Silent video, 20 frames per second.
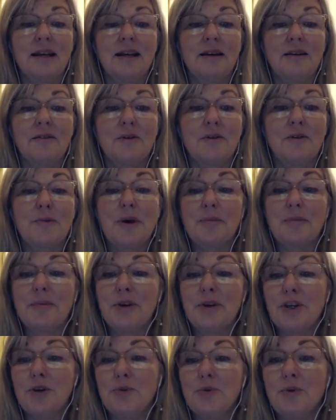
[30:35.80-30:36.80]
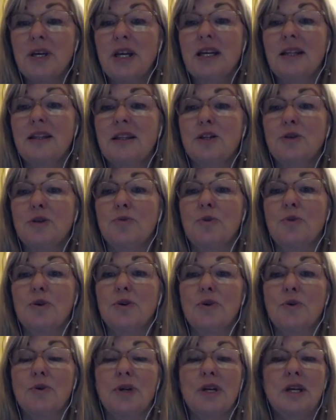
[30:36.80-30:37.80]
remember, you will get this
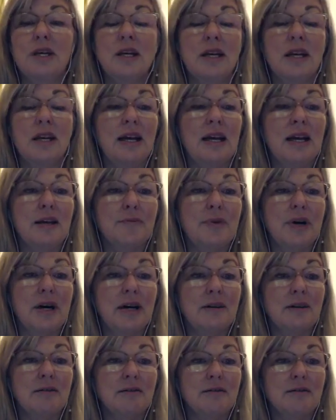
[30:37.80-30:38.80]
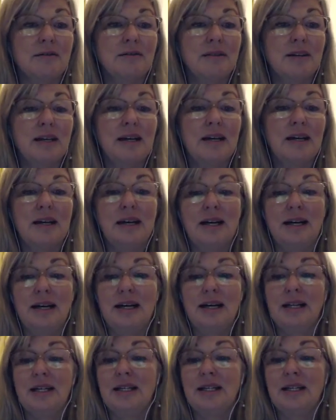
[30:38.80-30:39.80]
recording in an email
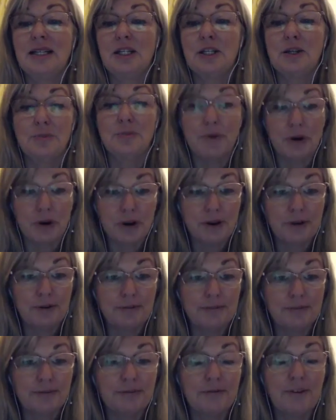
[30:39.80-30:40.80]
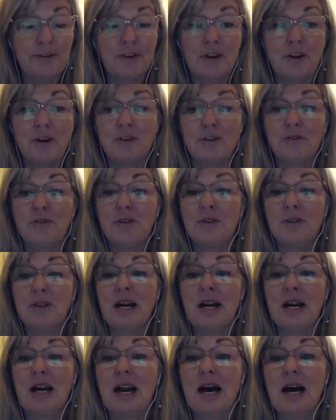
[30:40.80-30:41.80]
tomorrow for those of you
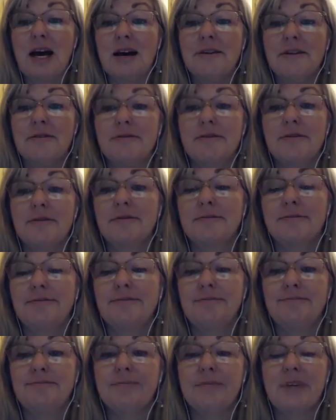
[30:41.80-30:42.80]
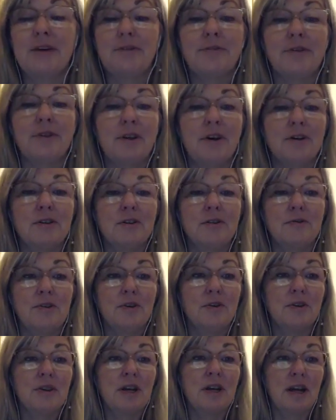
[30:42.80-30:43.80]
that are live. And for those of
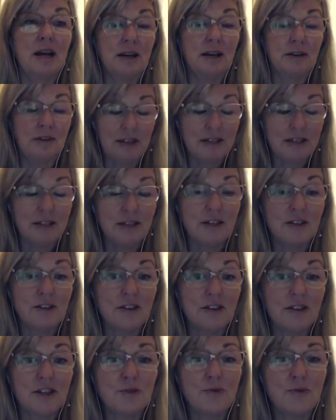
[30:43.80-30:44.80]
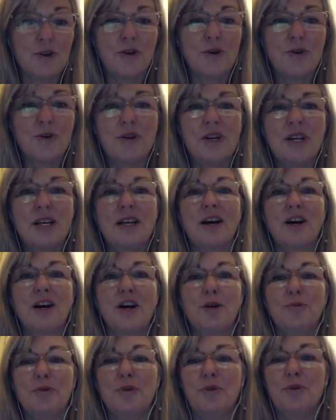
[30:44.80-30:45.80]
you that are listening to this recording, I
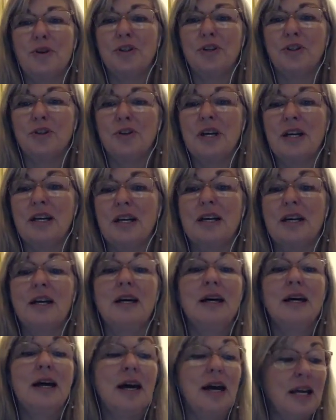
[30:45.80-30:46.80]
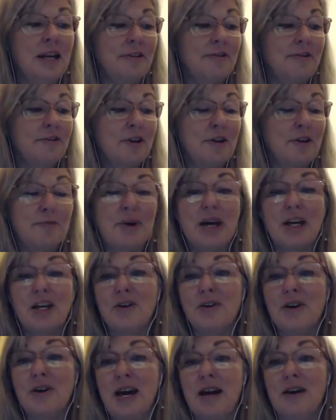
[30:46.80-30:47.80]
hope you enjoy it. Any feedback
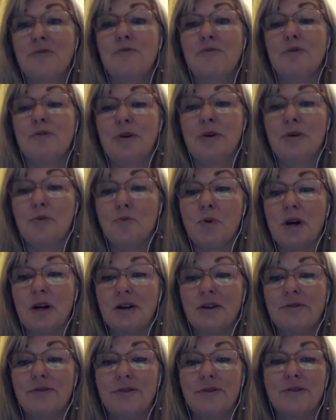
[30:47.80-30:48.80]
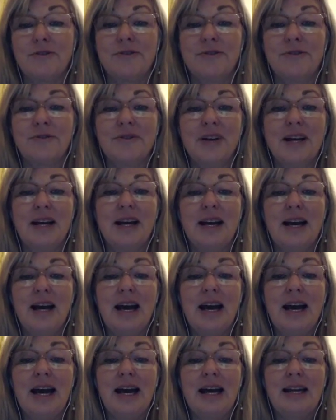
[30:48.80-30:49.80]
you have would be wonderful.
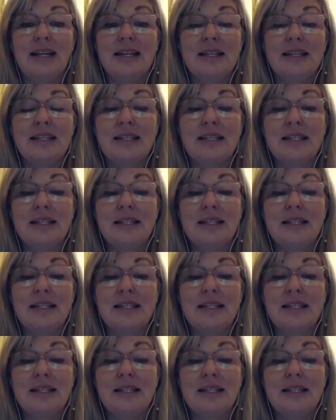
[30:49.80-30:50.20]
And